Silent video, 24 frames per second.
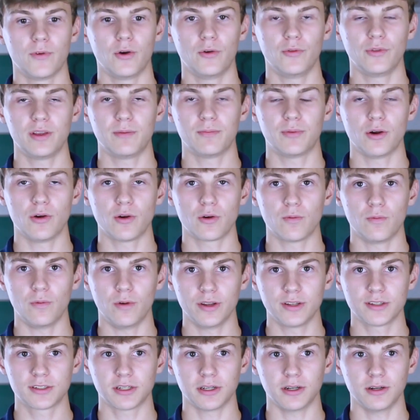only broke
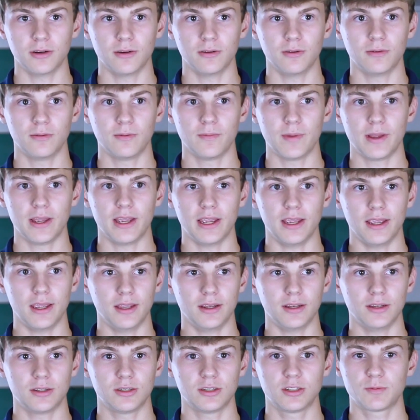one toe
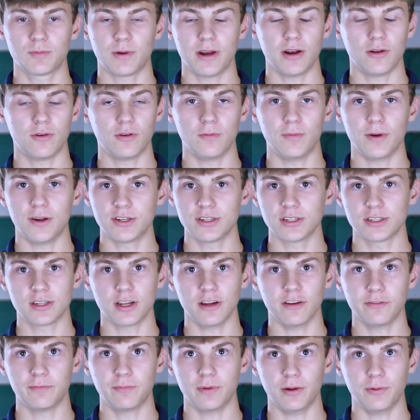and sprained a whole bunch of
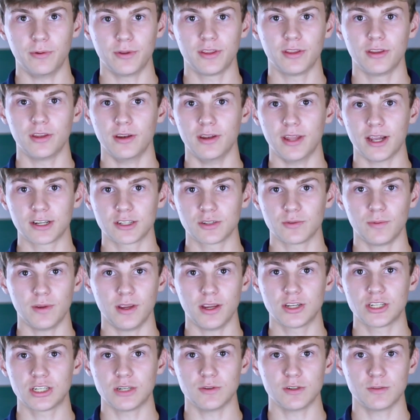stuff, but within the next
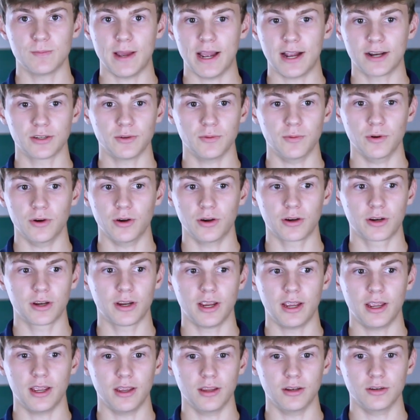week, she was back to work
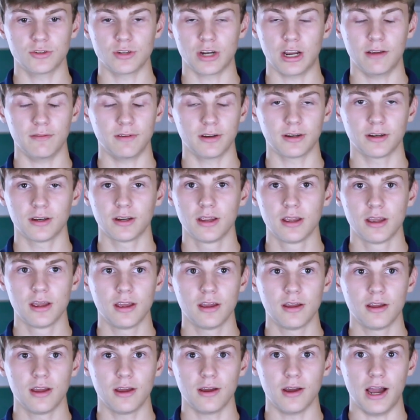and driving.
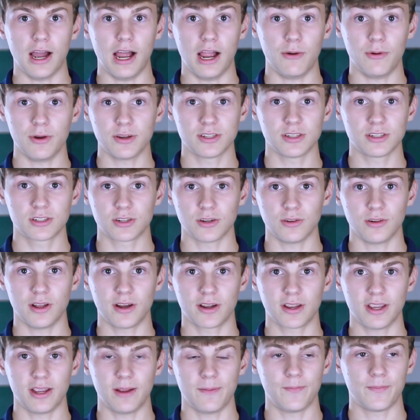I wasn't so
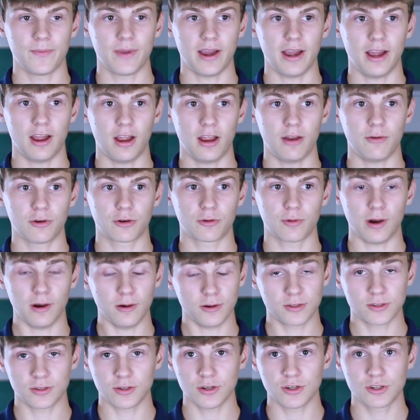lucky. I
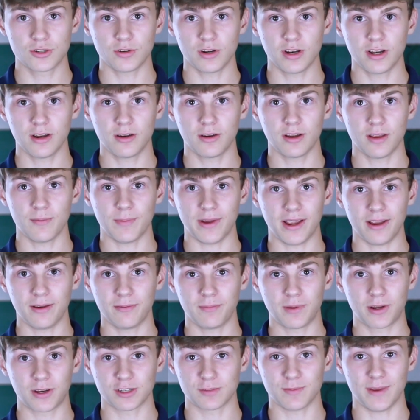required surgery
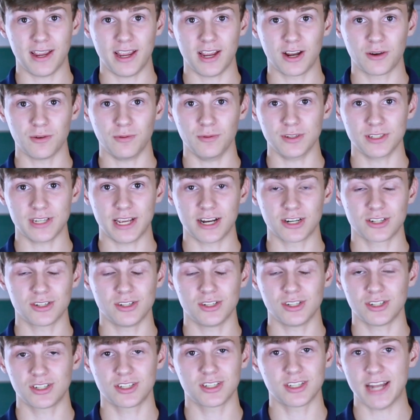because my ankle was actually
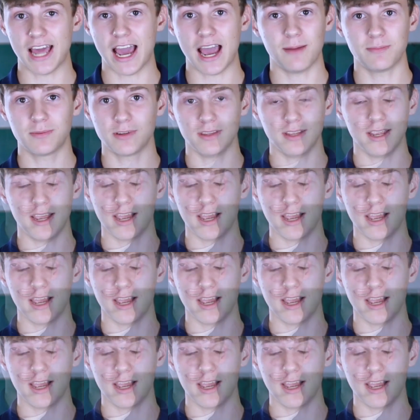just snapped in the